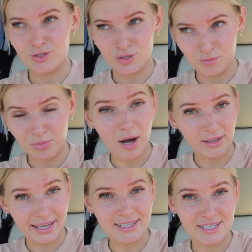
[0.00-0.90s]
bought
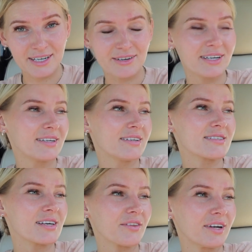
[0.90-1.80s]
land here in
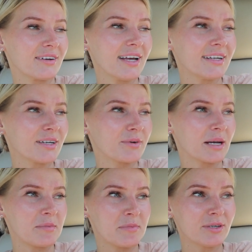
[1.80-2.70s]
South Carolina and we're
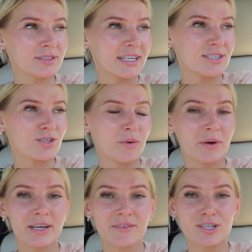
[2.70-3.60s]
gonna be building, so we
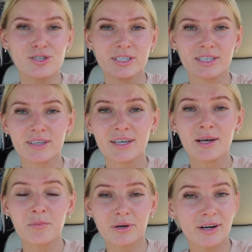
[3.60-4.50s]
want to eventually
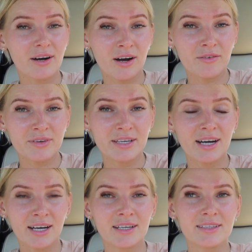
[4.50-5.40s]
put our RV
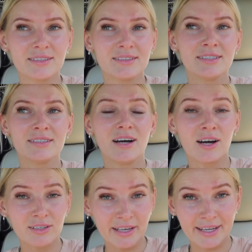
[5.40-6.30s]
on
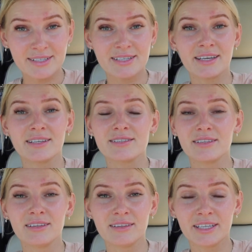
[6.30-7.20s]
our land
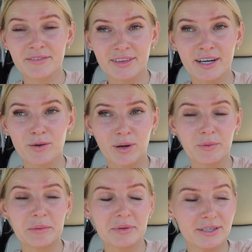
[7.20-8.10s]
and live there while
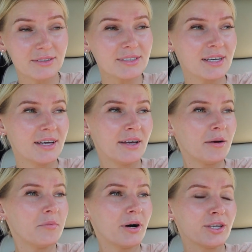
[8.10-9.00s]
we build,
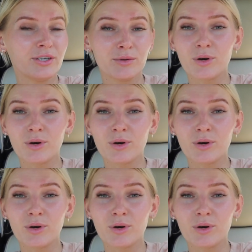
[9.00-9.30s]
but you need